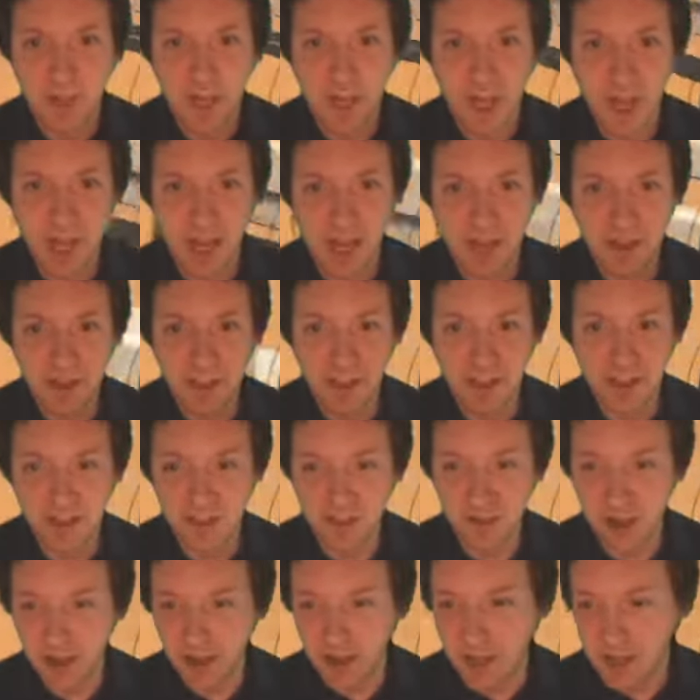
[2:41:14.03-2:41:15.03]
I
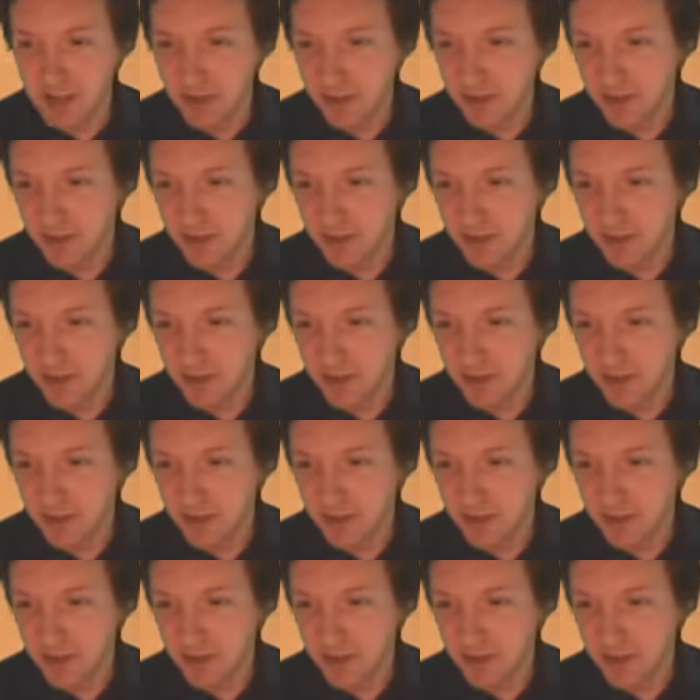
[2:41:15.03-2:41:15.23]
done it.